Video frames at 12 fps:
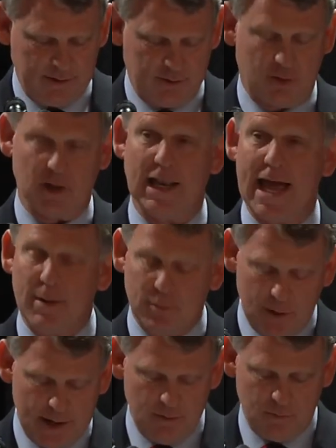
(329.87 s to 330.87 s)
to
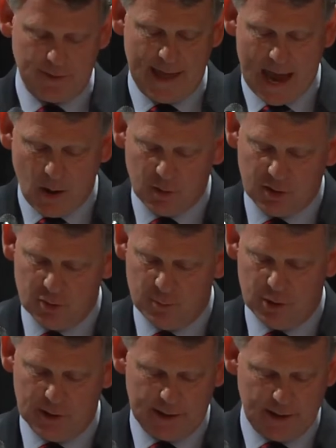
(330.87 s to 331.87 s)
collaborate with Howard
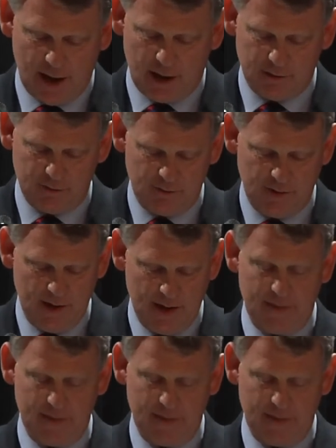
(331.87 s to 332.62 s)
Community College